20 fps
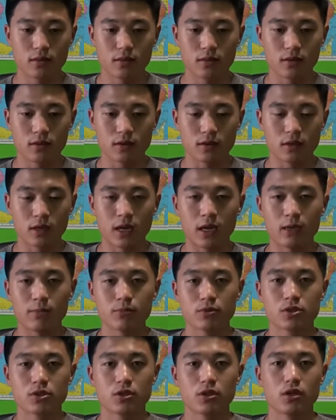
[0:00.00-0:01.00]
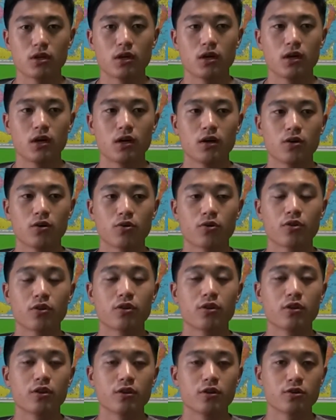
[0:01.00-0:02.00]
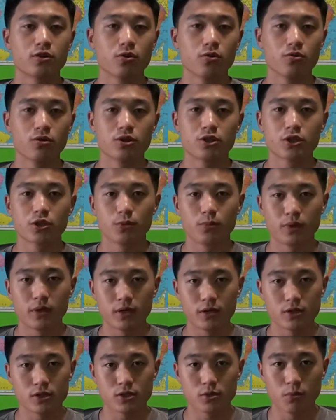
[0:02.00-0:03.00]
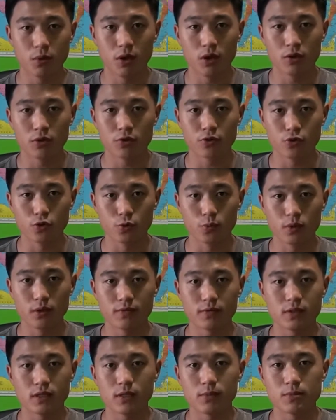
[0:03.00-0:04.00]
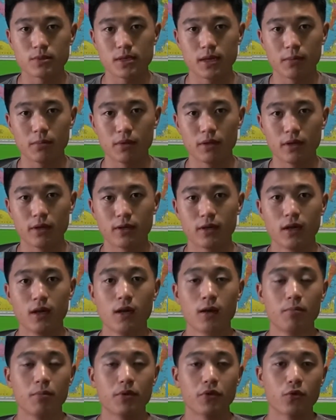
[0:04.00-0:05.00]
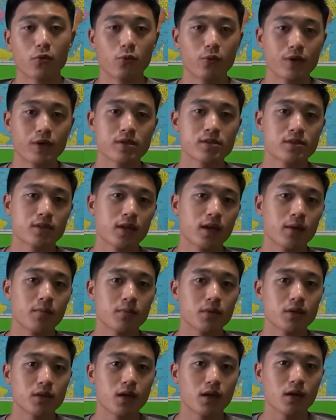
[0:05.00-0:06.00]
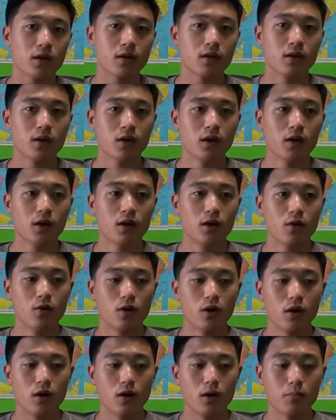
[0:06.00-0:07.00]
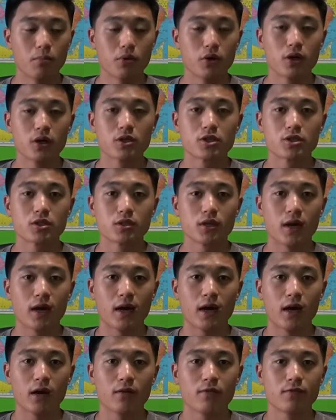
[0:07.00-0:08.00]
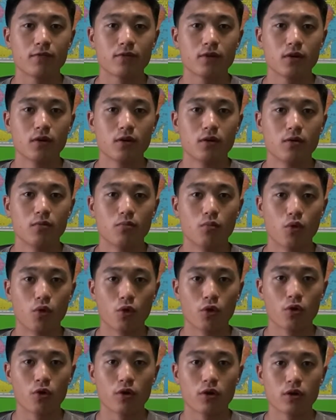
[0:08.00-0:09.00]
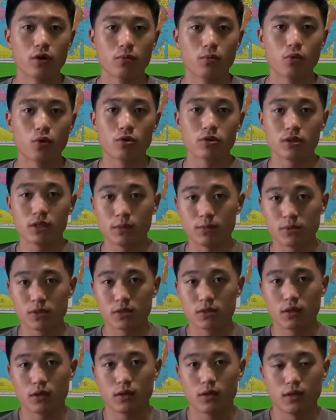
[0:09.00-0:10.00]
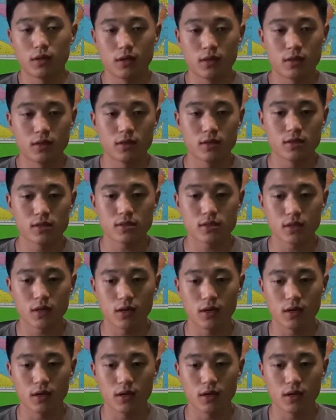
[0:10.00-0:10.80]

the games, or there only should have been a smaller group of teams that played. But the reason the NBA pushed to have more teams in this